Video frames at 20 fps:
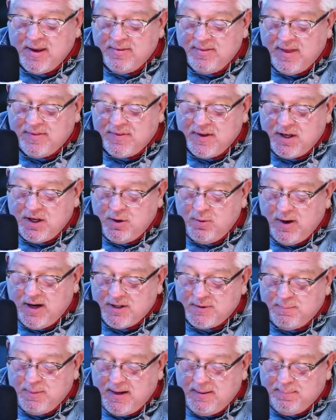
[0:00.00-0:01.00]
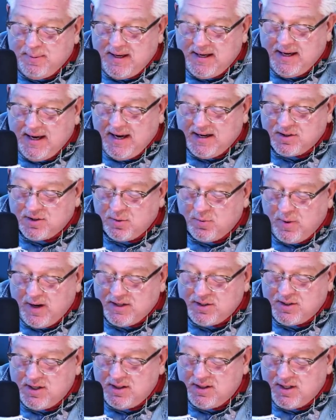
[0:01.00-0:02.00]
that the USBP has
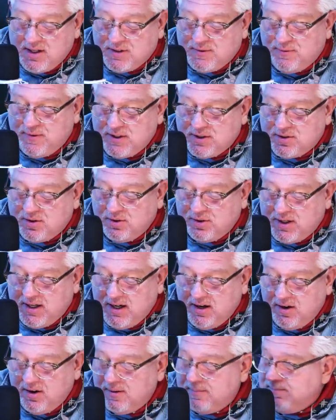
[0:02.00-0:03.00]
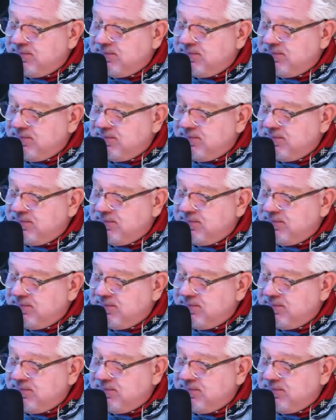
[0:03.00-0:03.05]
arrested this fiscal year.